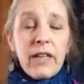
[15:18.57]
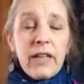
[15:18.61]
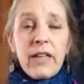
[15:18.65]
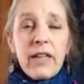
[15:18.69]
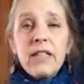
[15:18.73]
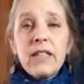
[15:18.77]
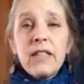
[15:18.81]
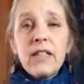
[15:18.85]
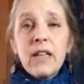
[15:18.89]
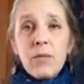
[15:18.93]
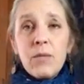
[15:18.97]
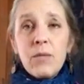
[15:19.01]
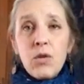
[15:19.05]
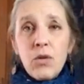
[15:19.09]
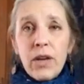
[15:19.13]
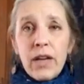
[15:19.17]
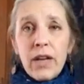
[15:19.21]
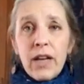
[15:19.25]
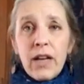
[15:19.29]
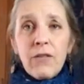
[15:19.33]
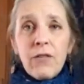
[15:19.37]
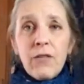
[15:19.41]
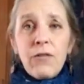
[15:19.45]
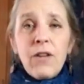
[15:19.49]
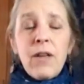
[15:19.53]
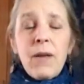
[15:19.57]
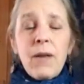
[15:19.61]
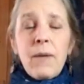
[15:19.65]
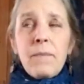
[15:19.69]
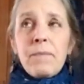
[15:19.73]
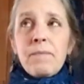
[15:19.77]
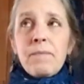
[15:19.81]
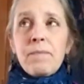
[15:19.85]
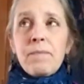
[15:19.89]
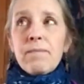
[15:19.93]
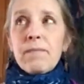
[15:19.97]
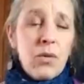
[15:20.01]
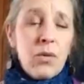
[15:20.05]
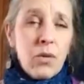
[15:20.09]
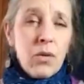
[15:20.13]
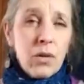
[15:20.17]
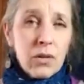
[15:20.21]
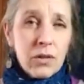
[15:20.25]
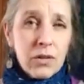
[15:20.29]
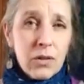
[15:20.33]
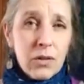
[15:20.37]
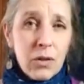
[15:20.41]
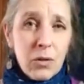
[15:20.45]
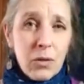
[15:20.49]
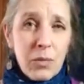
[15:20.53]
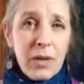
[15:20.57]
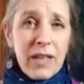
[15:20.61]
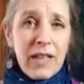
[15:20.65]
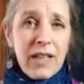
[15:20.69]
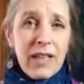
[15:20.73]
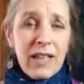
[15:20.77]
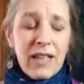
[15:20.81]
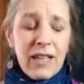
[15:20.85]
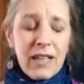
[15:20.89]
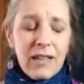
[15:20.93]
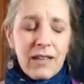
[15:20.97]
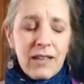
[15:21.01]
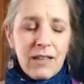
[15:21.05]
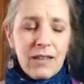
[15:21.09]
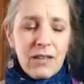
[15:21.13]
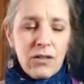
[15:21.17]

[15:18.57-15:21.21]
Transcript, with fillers: Anytime you have portals opening